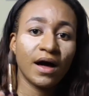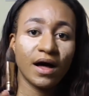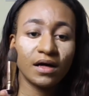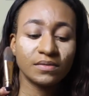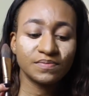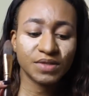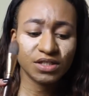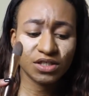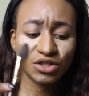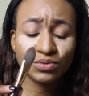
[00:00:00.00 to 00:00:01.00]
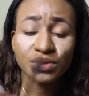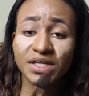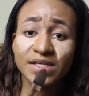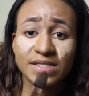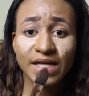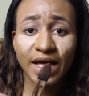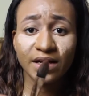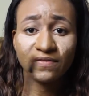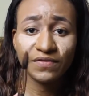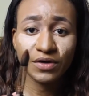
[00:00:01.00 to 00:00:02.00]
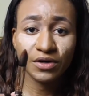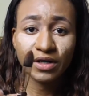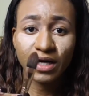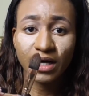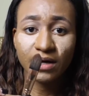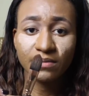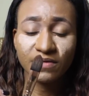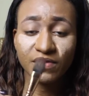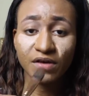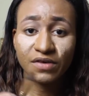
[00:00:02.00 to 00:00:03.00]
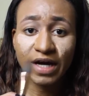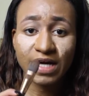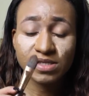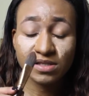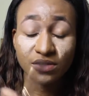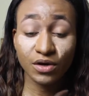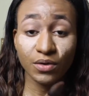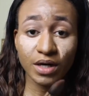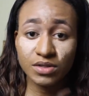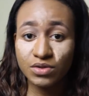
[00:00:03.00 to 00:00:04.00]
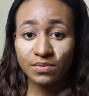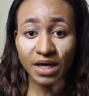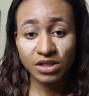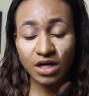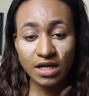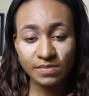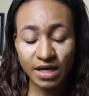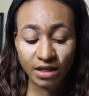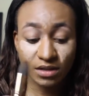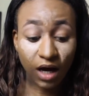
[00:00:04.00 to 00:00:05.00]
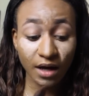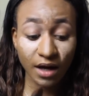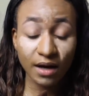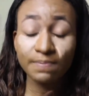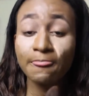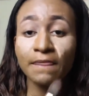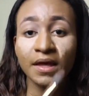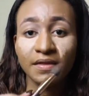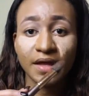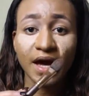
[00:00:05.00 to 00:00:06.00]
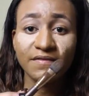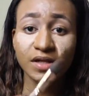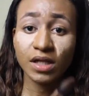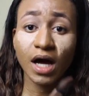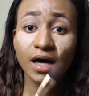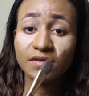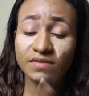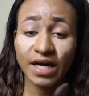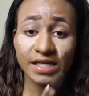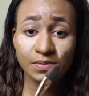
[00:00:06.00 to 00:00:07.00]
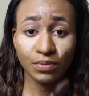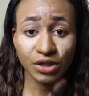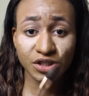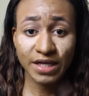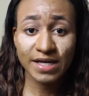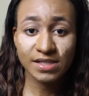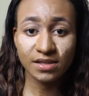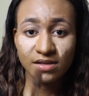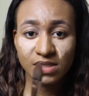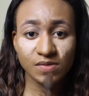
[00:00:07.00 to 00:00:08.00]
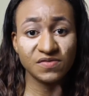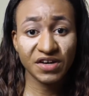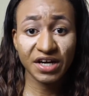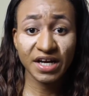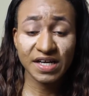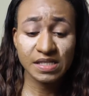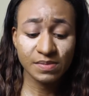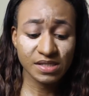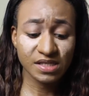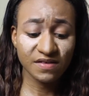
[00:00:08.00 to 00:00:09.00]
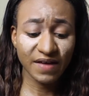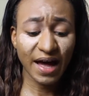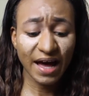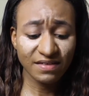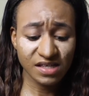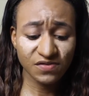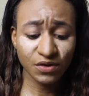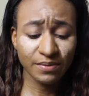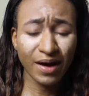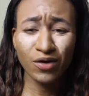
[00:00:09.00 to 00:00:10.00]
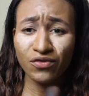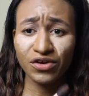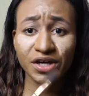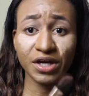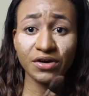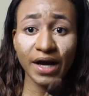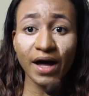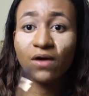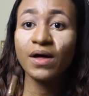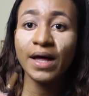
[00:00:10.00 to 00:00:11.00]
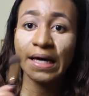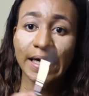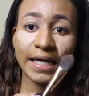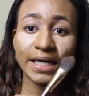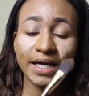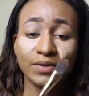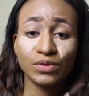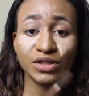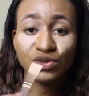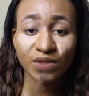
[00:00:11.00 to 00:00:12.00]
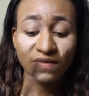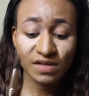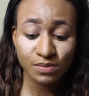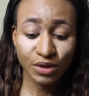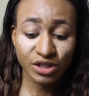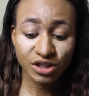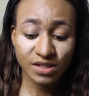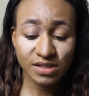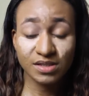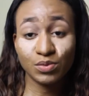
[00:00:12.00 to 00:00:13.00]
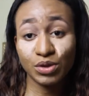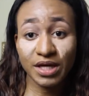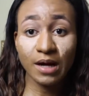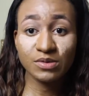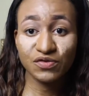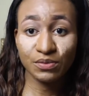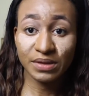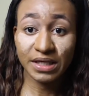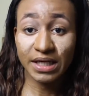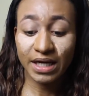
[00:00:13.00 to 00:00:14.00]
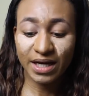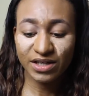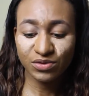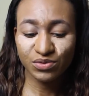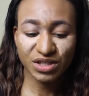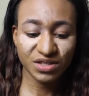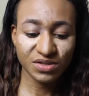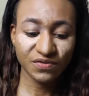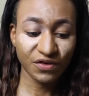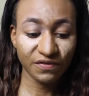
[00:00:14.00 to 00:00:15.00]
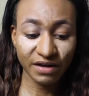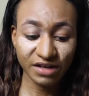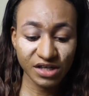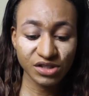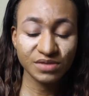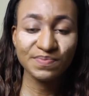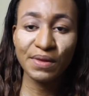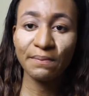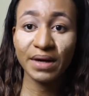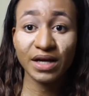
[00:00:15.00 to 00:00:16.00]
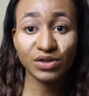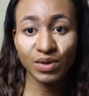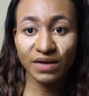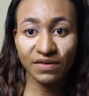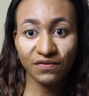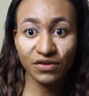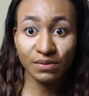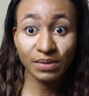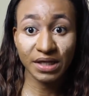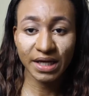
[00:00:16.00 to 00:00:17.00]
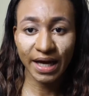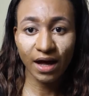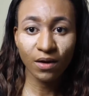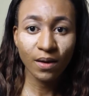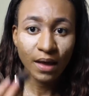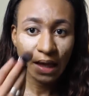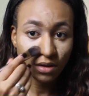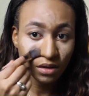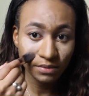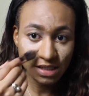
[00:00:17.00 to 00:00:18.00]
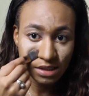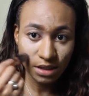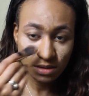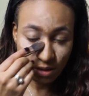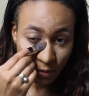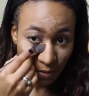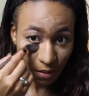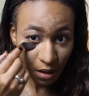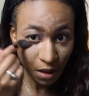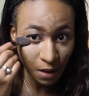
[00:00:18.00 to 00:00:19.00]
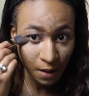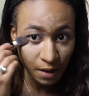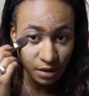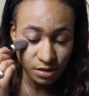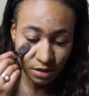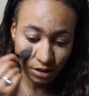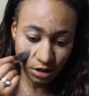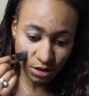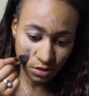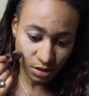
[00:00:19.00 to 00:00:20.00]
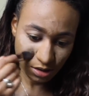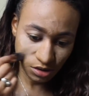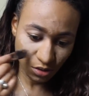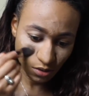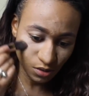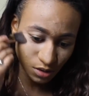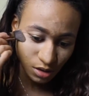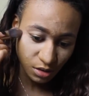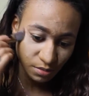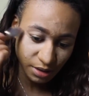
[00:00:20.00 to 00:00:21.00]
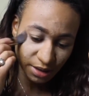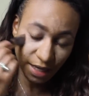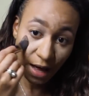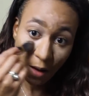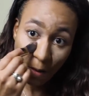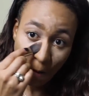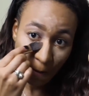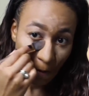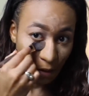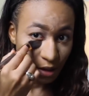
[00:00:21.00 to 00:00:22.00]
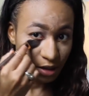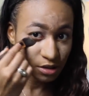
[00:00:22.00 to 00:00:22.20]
It's such a really good set. If you ever guys go on to bhcosmetic.com, they have a lot of nice brush sets, and this was very inexpensive. I had this for about over a year now, and I really do love this brush because it really helps for blending. I don't really use it for foundation, but I do love it for the blending out on my skin. So I just use it to, you know, blend out, and